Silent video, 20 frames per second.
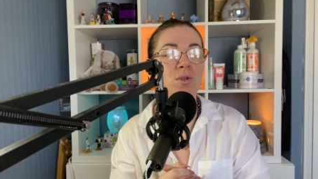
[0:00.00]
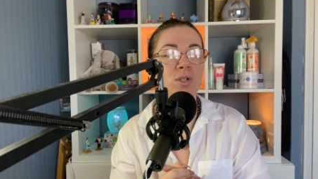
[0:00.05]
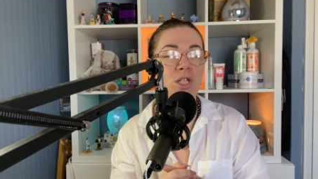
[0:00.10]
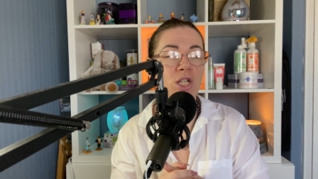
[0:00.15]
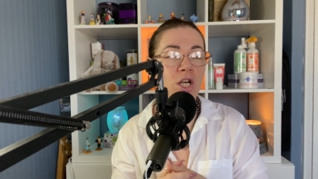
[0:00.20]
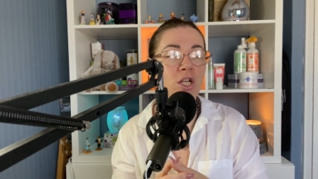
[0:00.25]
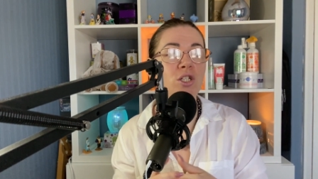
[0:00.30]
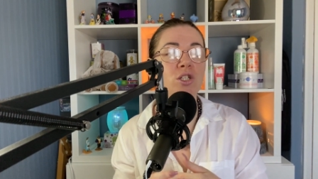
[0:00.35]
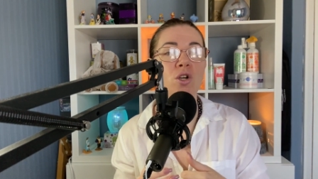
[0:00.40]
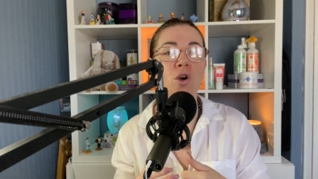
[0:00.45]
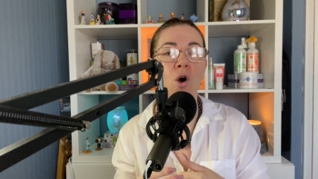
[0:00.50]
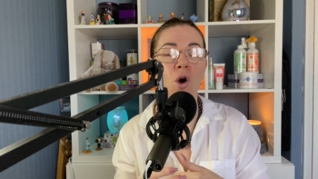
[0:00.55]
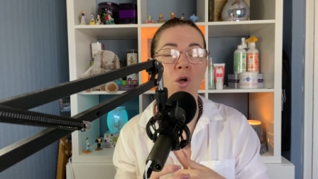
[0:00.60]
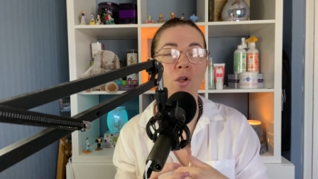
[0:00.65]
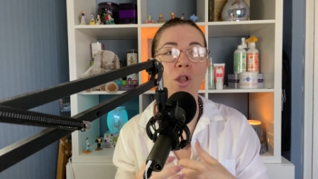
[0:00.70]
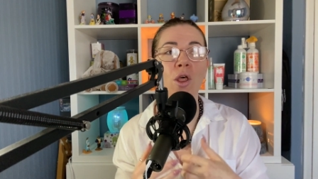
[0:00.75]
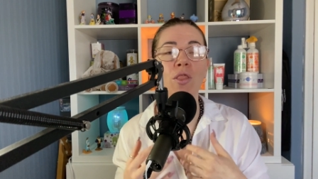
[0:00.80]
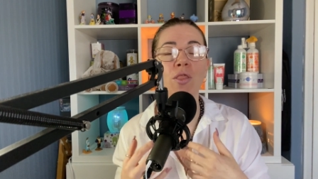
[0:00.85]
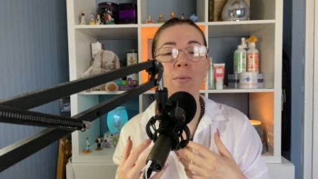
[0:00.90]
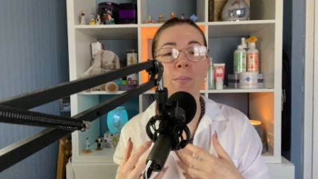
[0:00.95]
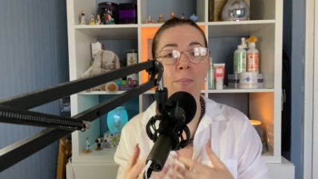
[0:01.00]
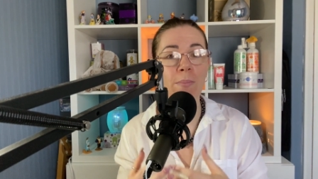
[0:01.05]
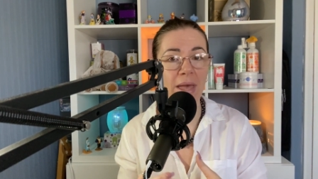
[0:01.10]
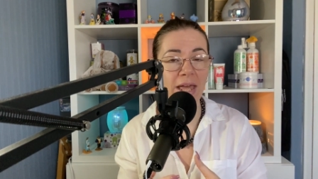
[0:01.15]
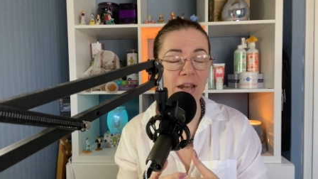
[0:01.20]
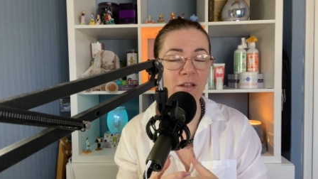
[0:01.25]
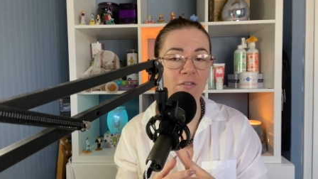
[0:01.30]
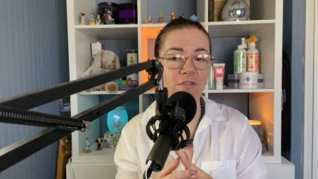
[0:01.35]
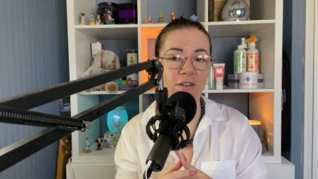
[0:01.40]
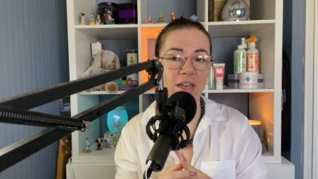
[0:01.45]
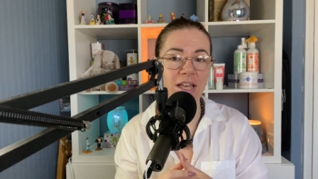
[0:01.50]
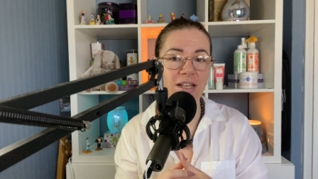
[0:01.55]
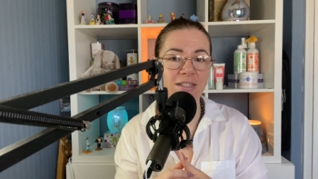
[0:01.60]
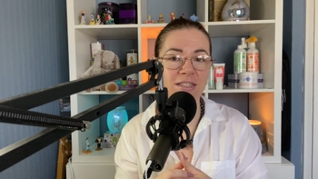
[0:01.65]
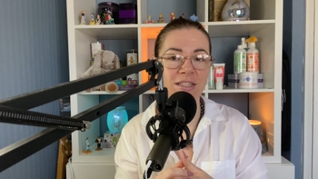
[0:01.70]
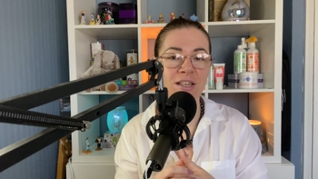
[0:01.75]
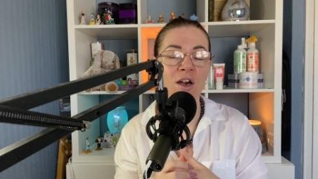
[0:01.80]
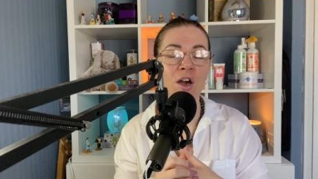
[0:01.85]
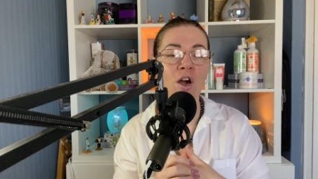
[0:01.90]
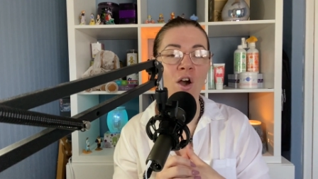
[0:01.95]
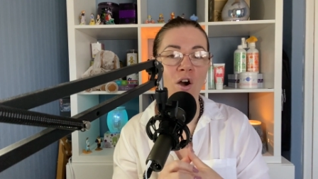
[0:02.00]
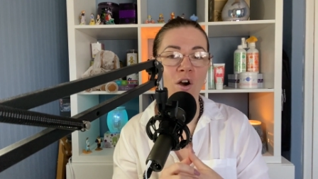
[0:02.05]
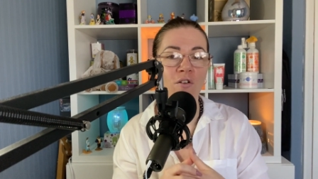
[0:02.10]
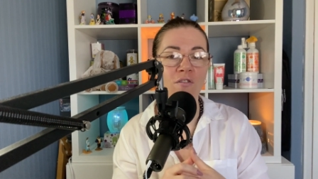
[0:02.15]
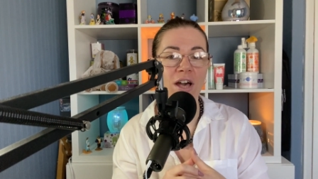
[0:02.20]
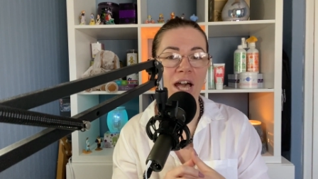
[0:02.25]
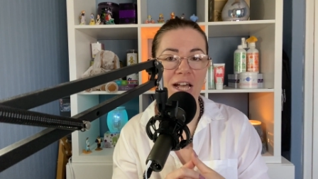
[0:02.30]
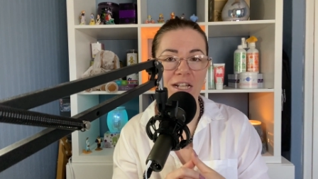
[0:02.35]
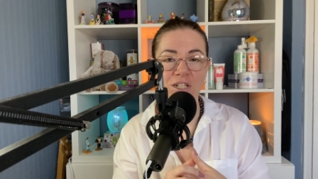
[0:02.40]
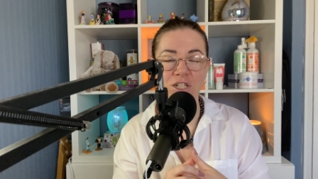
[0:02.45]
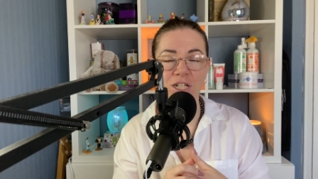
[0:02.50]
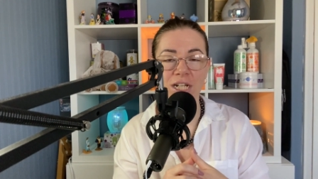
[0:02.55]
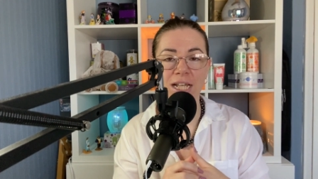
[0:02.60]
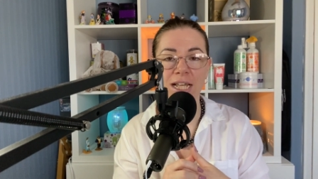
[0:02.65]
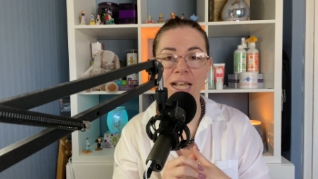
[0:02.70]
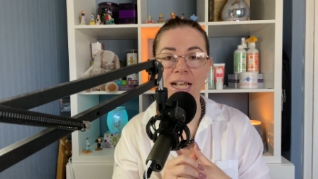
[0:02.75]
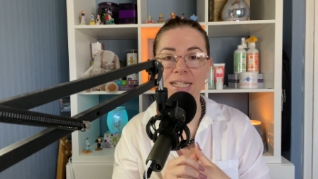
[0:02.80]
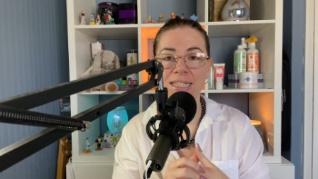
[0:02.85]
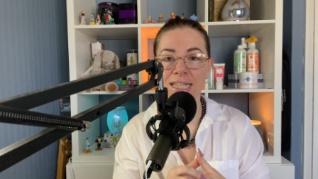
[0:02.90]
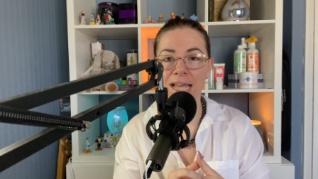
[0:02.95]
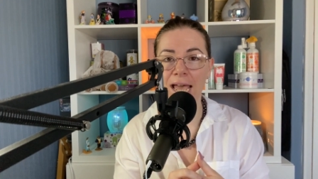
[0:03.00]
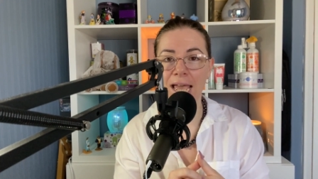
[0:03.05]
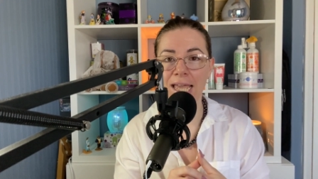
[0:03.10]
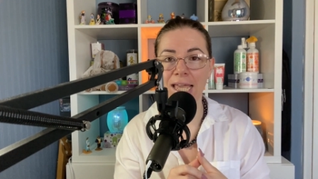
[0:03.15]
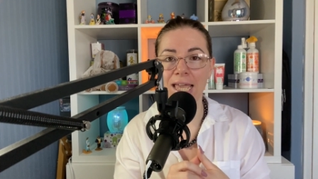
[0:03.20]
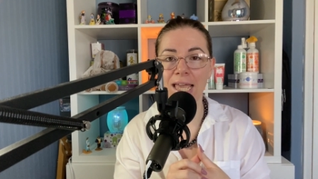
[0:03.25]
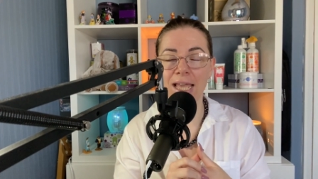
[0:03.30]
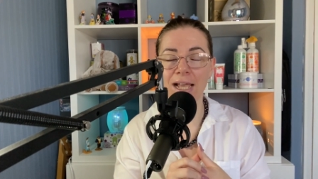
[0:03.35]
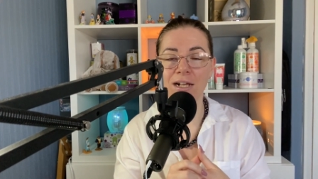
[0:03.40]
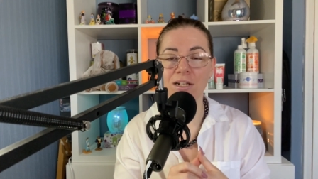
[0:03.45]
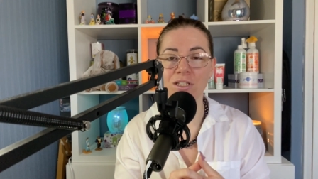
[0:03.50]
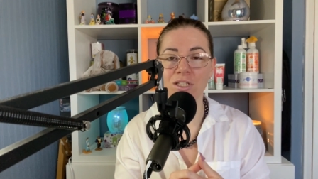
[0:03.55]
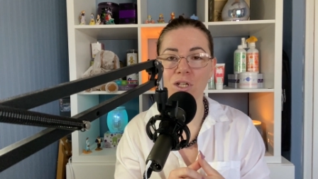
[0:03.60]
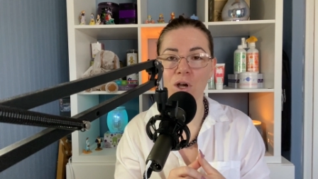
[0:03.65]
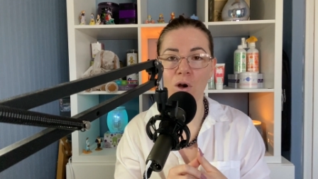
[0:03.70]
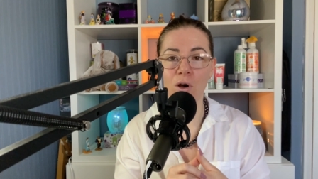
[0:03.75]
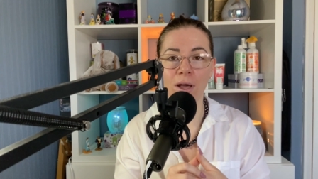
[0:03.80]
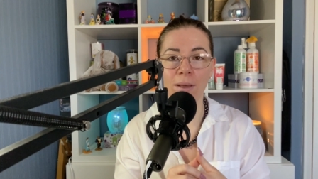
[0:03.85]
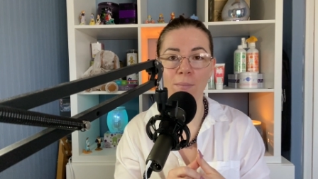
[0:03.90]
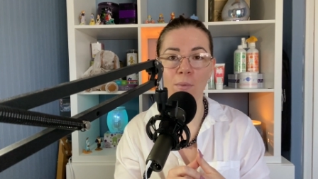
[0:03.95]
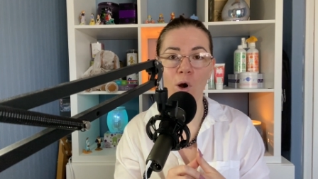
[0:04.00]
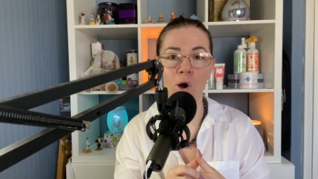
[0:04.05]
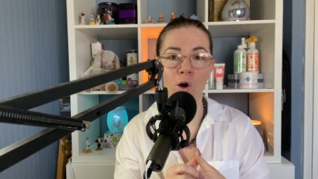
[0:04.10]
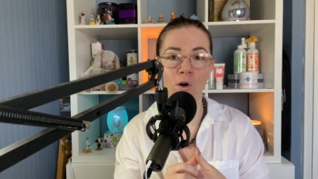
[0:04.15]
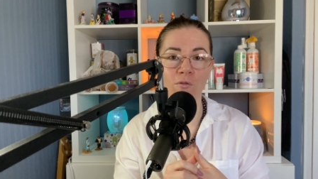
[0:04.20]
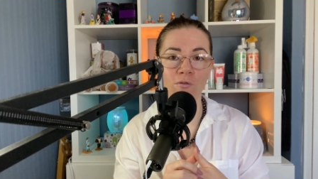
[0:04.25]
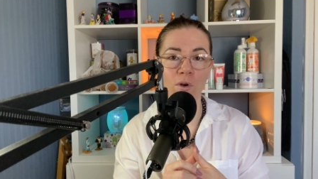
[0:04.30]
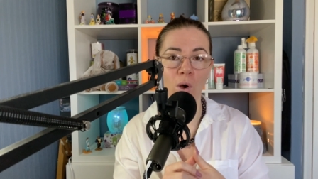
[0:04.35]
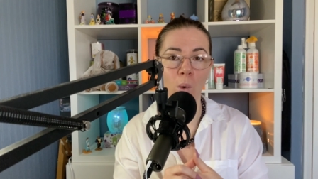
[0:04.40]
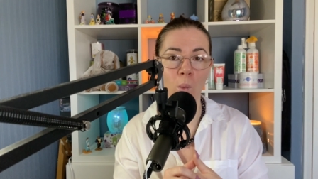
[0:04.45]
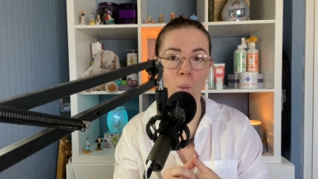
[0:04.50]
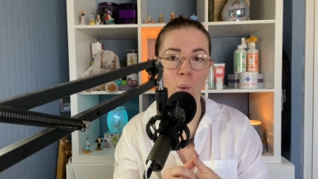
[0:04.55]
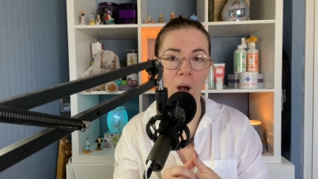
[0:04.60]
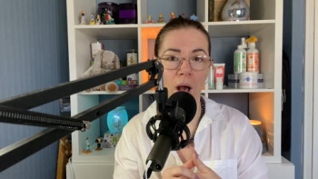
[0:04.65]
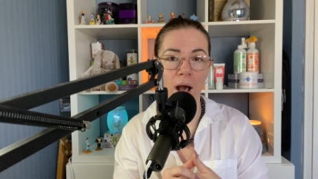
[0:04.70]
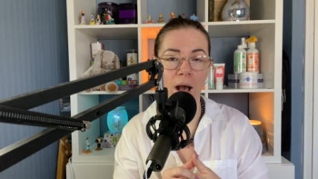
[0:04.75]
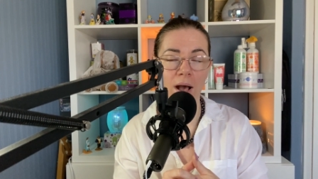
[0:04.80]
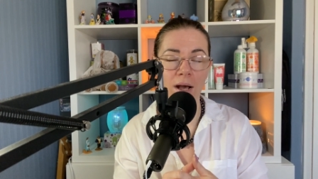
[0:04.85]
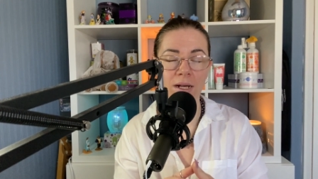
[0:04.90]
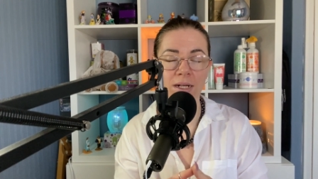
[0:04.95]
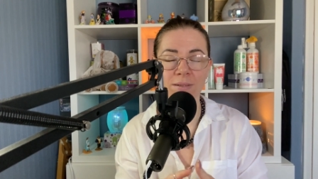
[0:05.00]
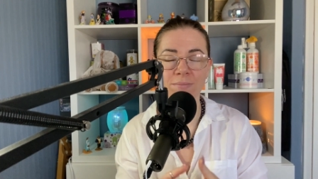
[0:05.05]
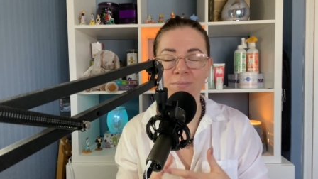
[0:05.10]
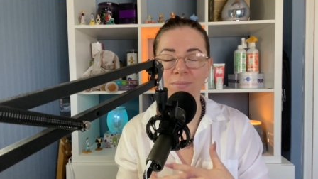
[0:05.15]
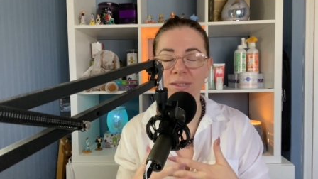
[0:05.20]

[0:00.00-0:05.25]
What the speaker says: touch on the benefits of actually taking time off work.